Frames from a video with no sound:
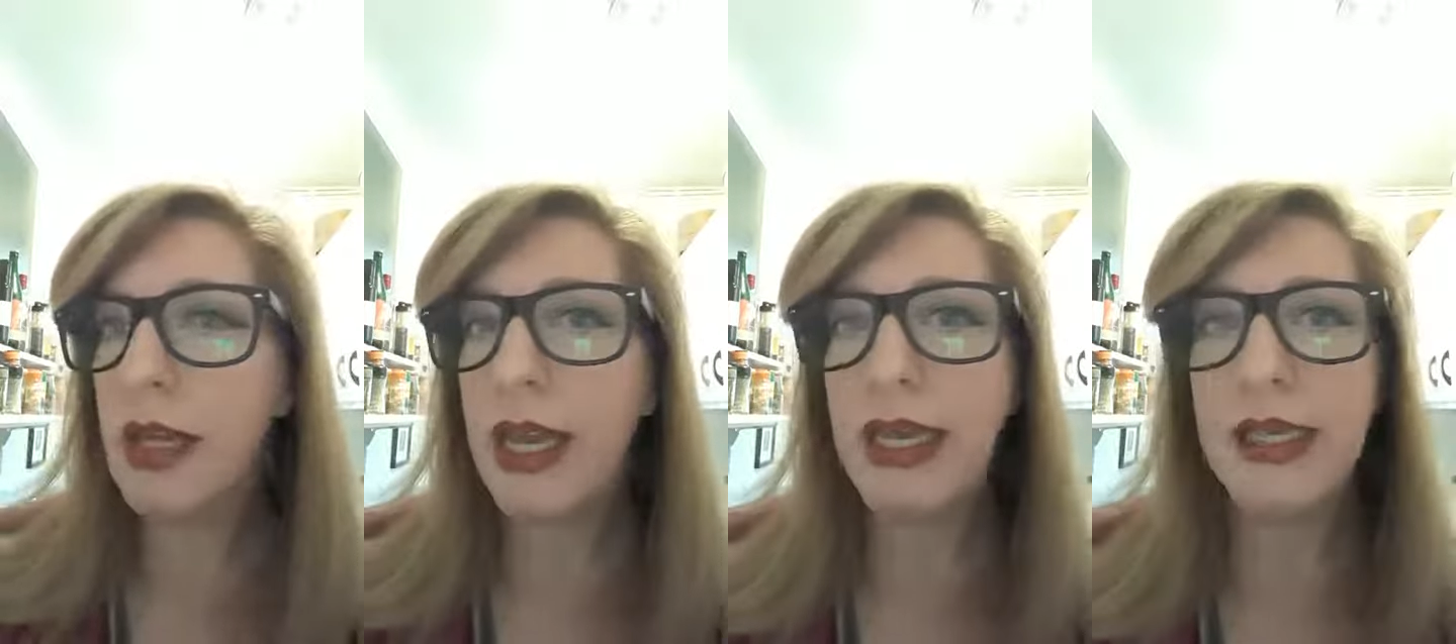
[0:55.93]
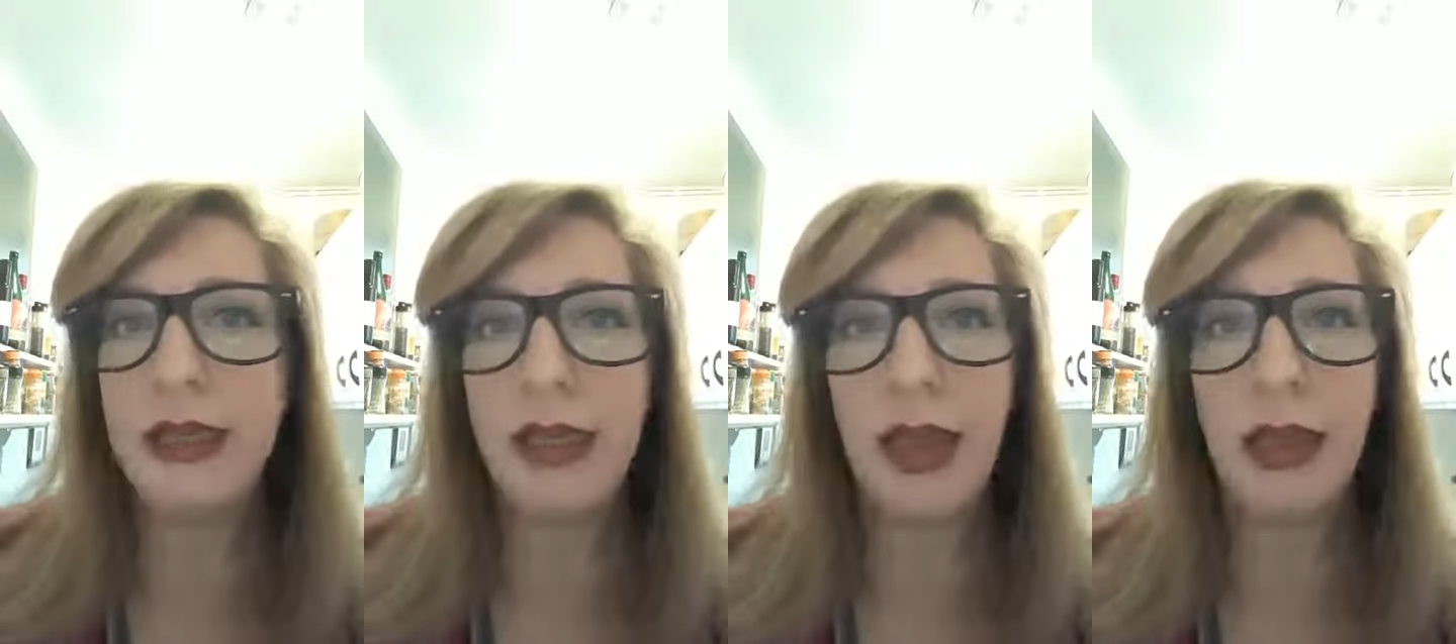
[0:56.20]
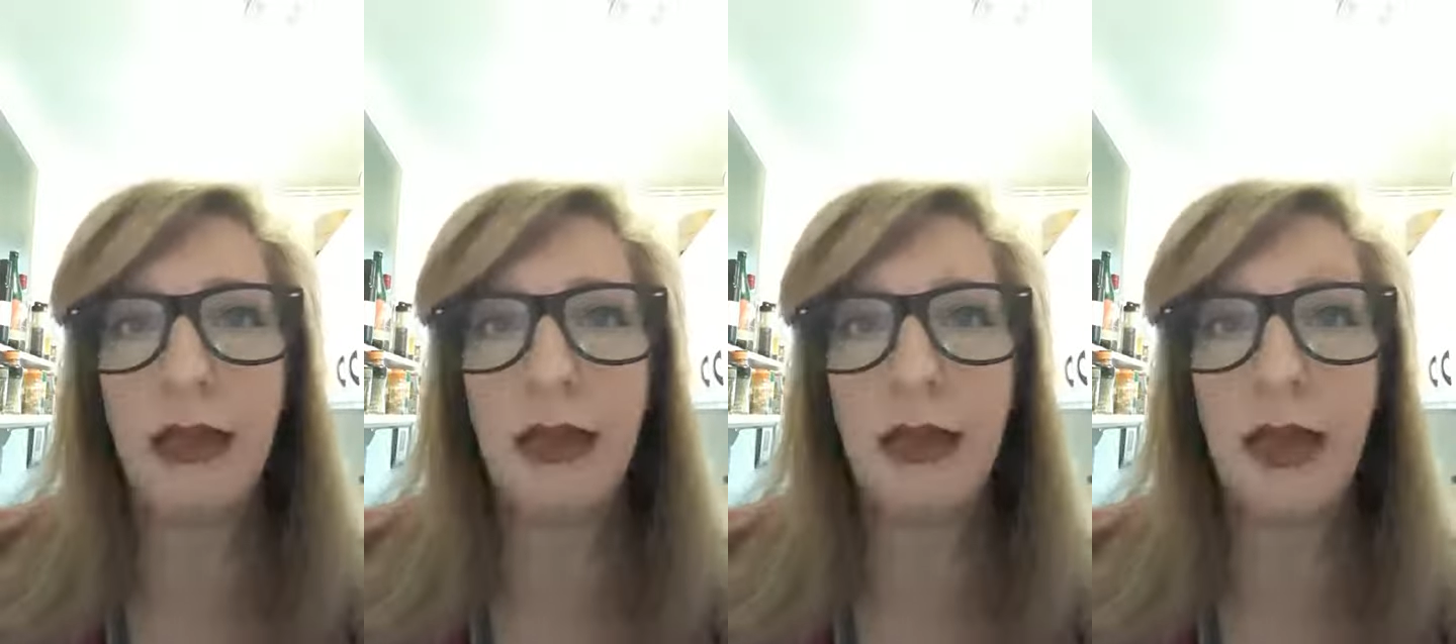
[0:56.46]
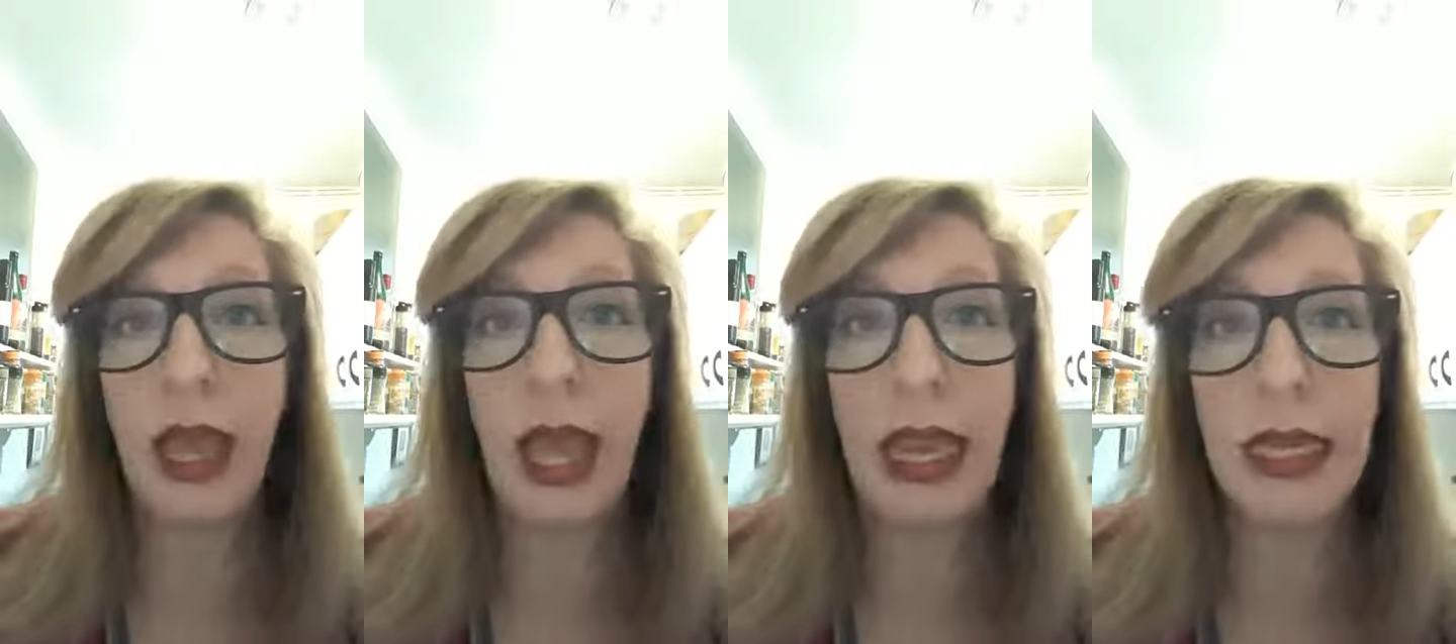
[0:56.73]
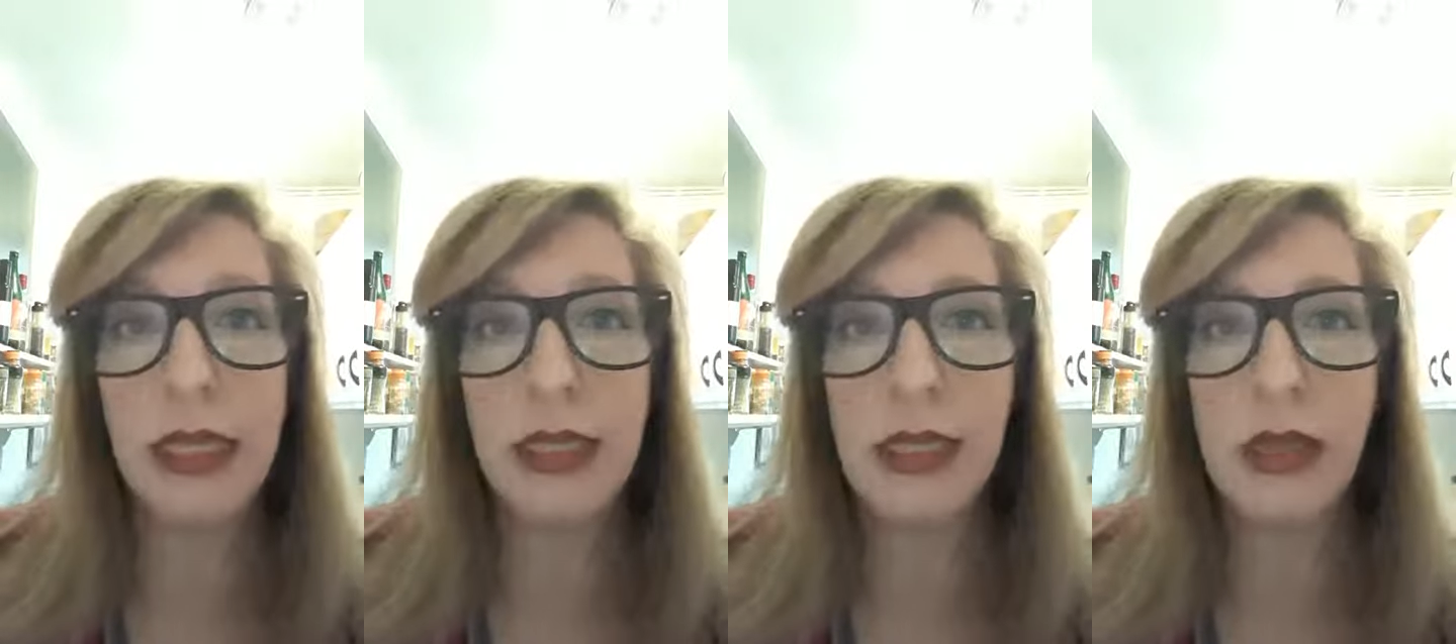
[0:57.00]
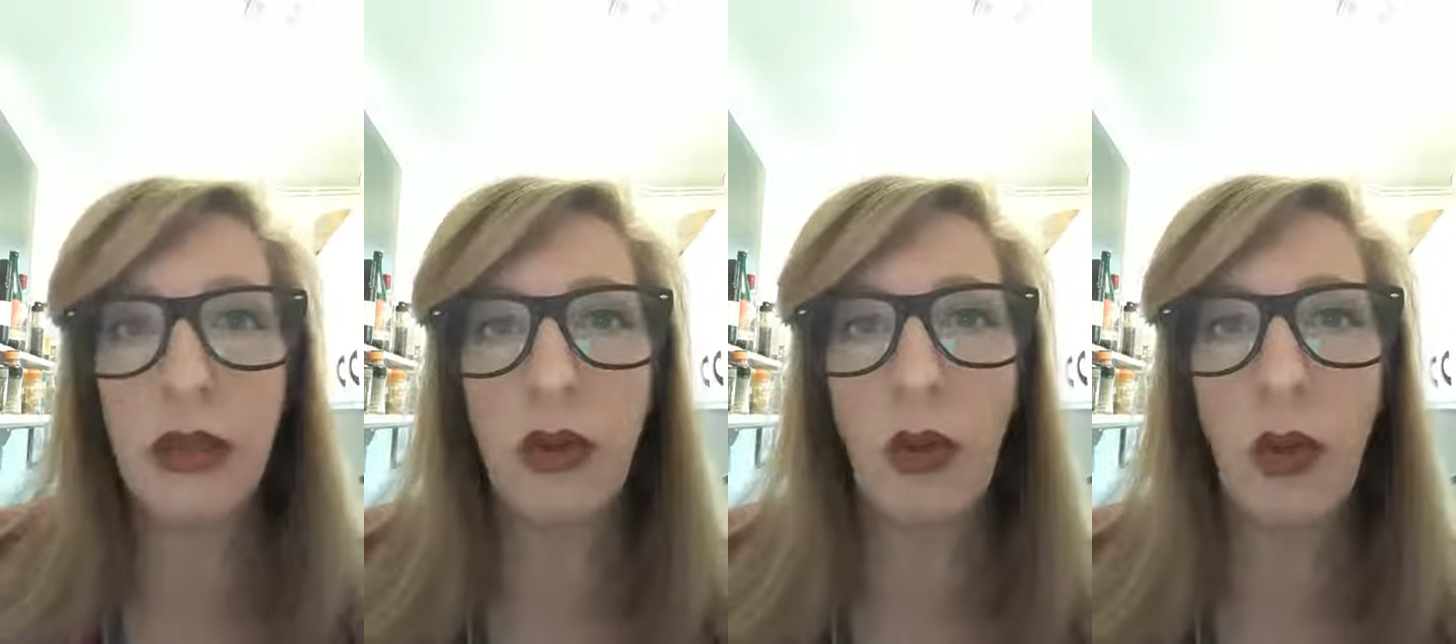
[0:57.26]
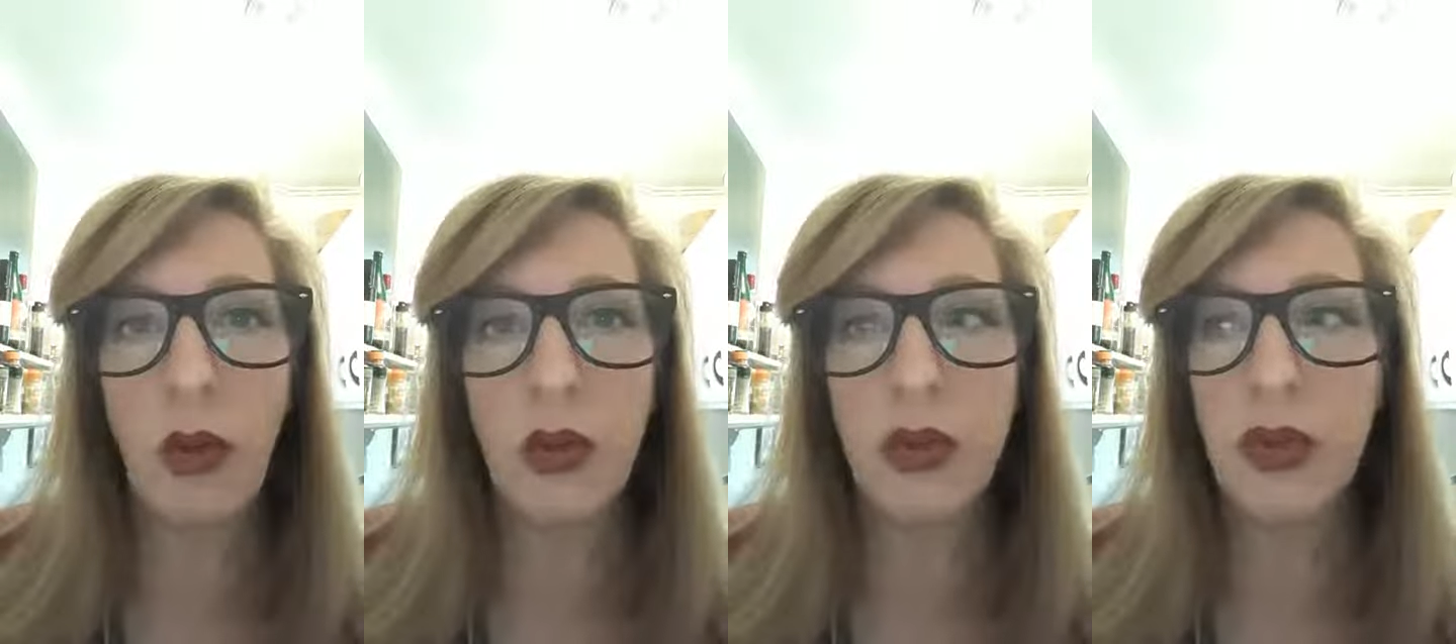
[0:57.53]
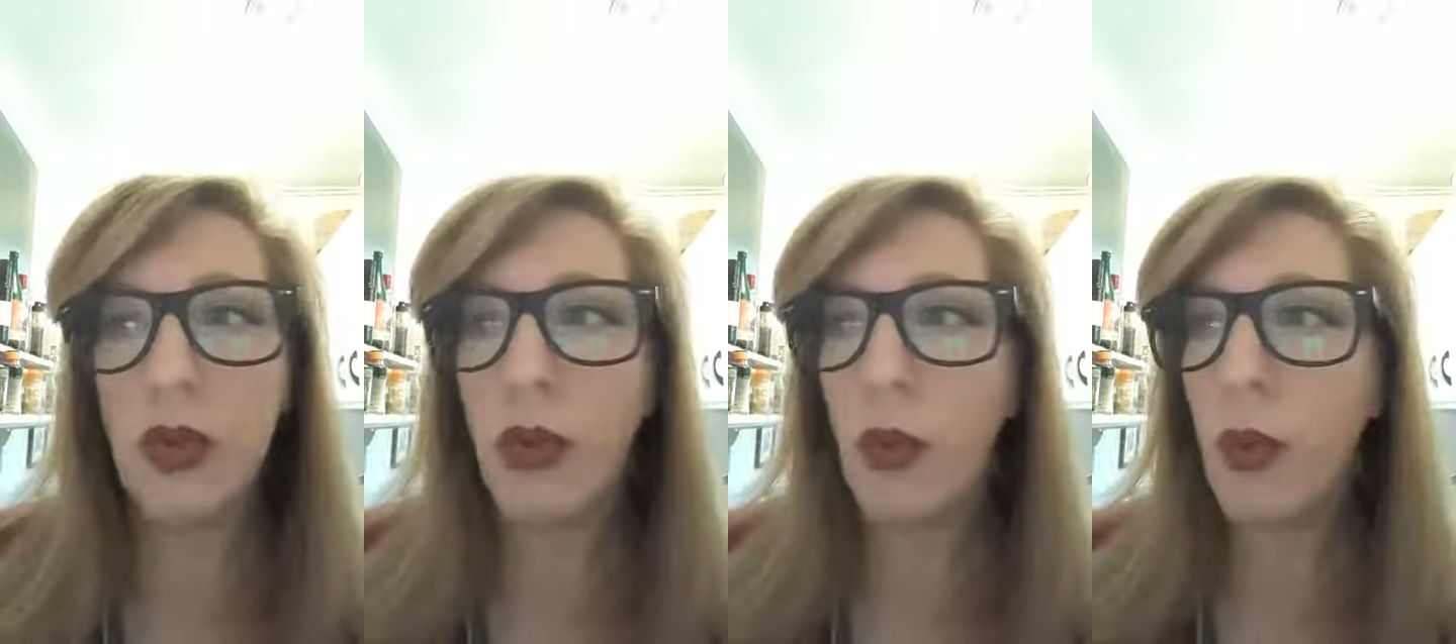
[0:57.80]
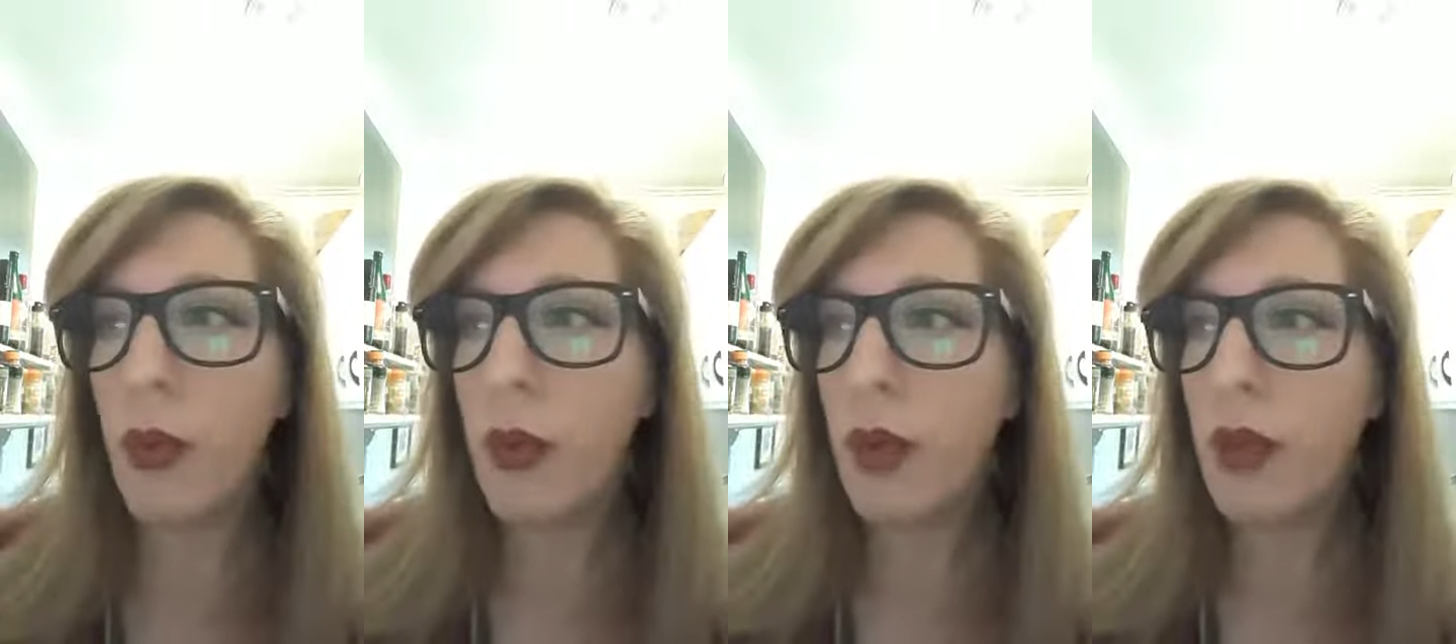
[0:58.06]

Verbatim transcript: It said 1802.